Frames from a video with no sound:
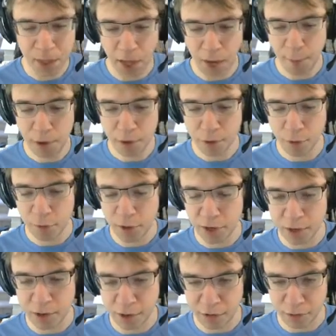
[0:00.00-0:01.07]
going to assume that
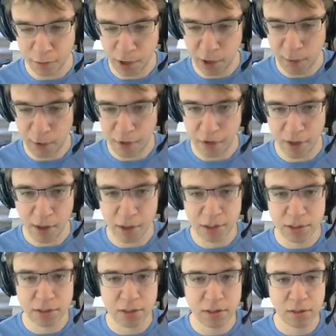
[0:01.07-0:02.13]
it doesn't randomize the
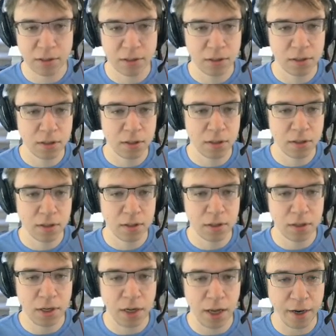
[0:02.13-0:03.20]
cost
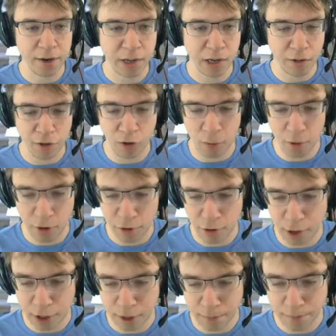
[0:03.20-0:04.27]
and take a 0 mana
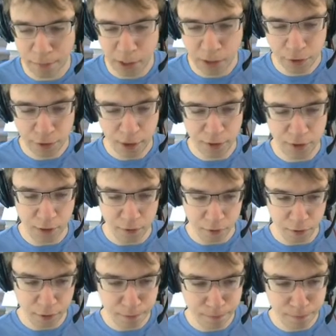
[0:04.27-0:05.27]
strike. It looks like it doesn't.